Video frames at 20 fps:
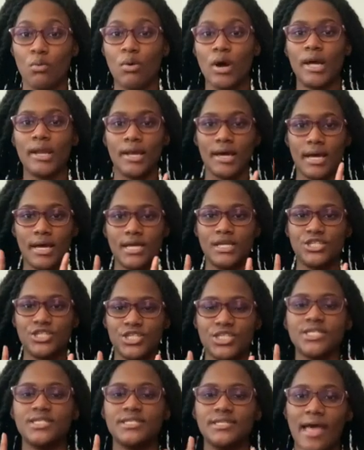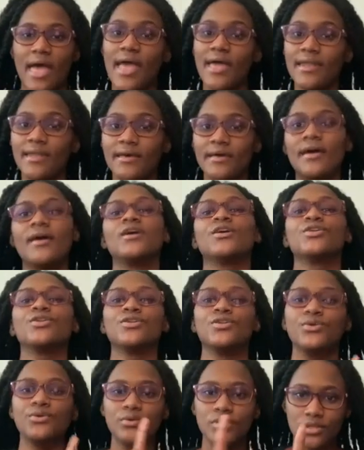what I just said,
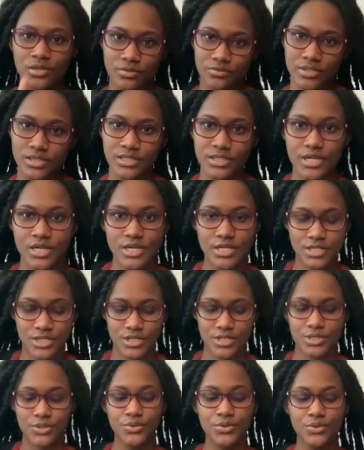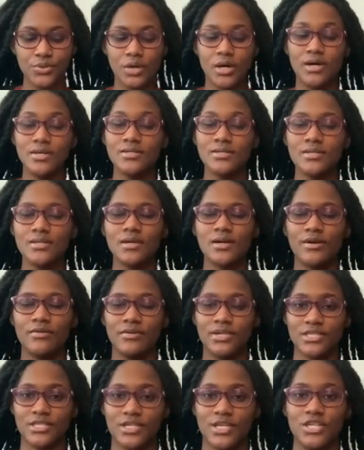do a little research. Do a
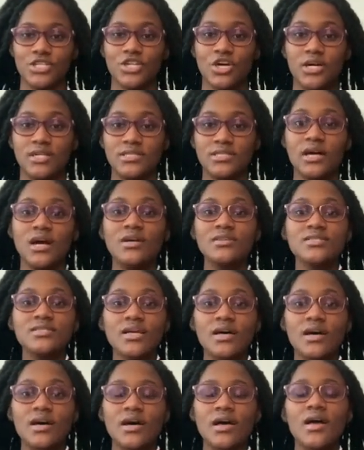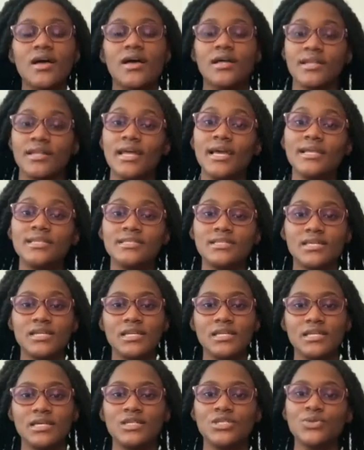research on Tulsa
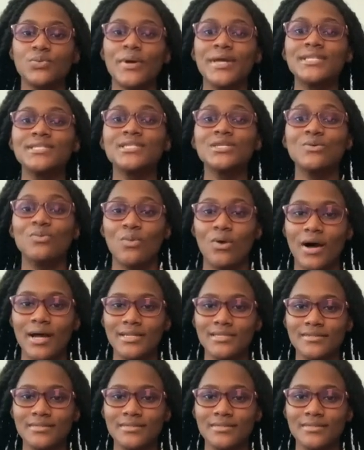1921.